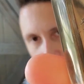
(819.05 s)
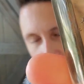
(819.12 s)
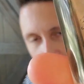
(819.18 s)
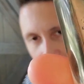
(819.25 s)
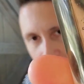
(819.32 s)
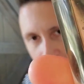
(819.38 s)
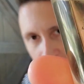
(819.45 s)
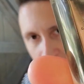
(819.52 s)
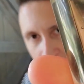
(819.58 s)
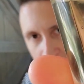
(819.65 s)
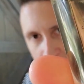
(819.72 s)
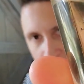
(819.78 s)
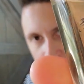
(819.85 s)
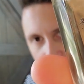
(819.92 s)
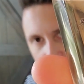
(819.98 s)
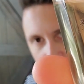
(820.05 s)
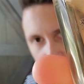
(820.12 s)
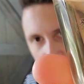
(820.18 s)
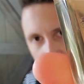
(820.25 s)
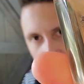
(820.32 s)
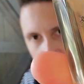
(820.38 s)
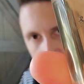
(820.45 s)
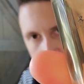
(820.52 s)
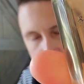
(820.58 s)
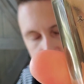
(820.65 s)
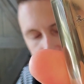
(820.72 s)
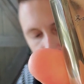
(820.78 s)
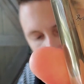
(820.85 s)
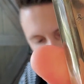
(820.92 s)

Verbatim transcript: And um,